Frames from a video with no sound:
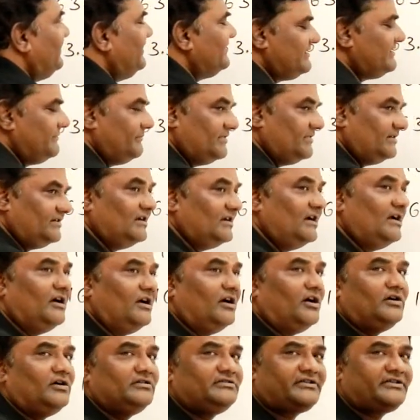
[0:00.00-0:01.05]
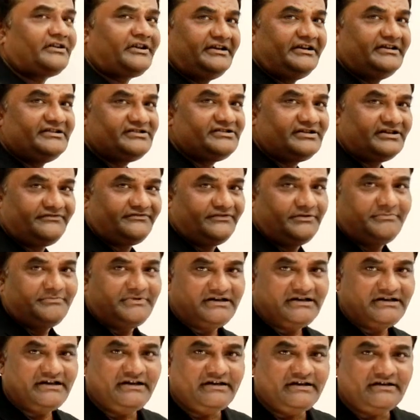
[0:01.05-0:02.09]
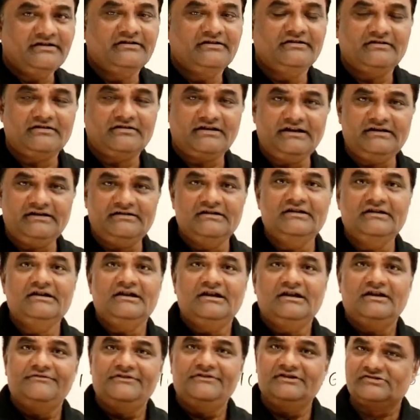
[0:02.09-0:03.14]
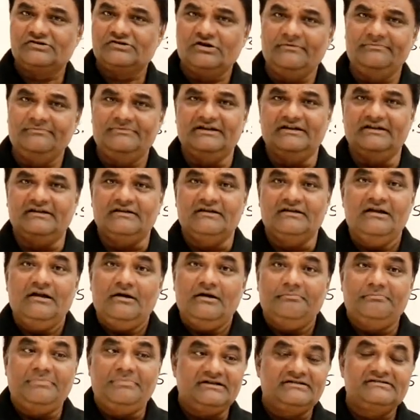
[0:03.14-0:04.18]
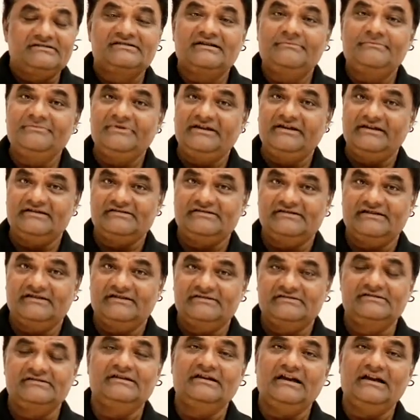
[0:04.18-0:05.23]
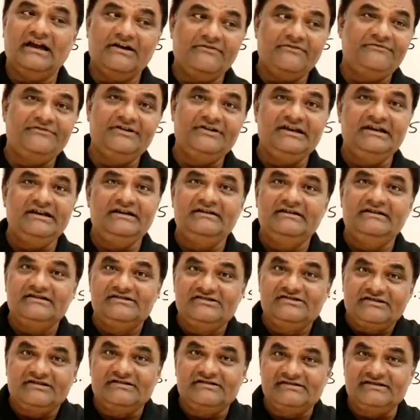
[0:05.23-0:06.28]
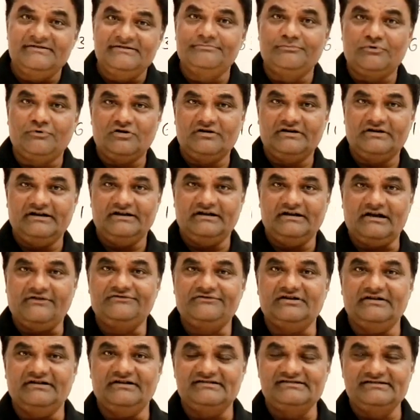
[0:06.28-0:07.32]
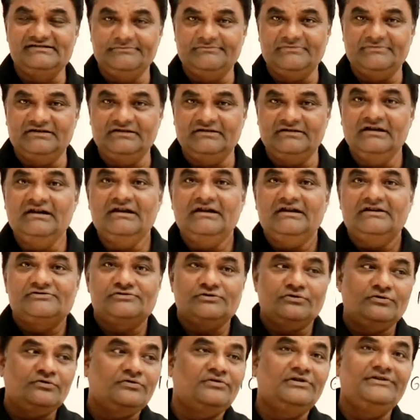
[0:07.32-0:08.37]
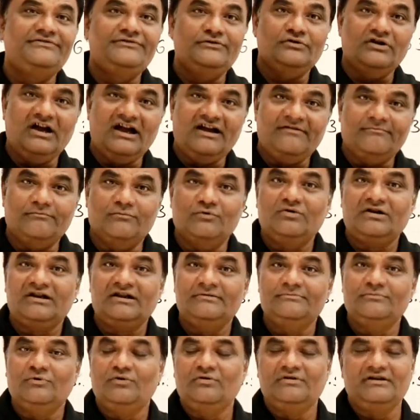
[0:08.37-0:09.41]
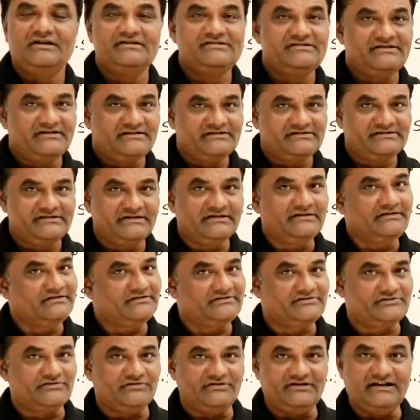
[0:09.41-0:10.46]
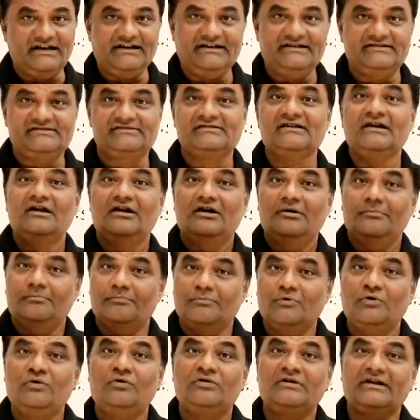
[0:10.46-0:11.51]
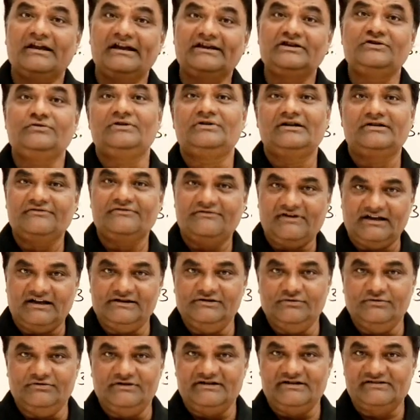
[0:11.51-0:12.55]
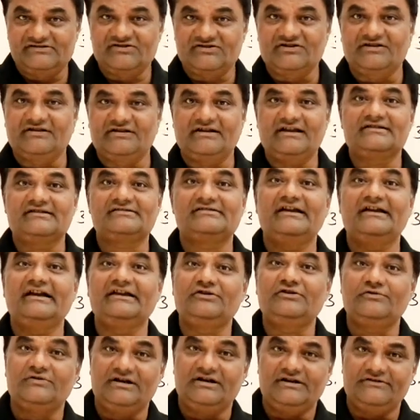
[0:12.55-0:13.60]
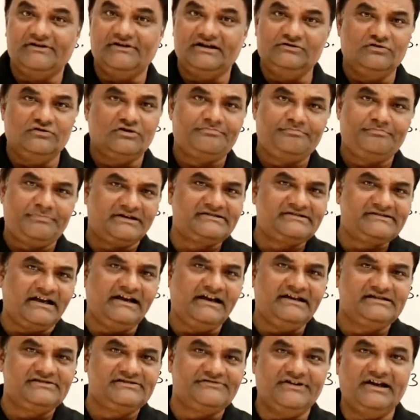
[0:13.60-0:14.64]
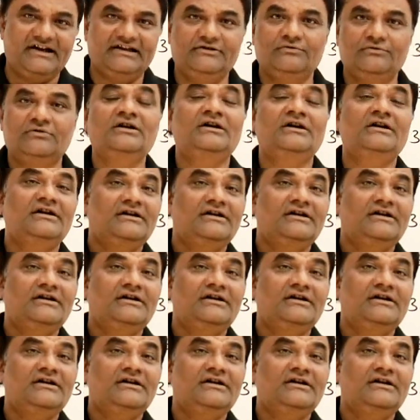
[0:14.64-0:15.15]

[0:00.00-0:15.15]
decimal, or 3 digit we may take, right? We stop there. But some cases every digit is important after decimal. So if you have more and more digits, so that is more accurate value. It is treated as accurate value or precise value.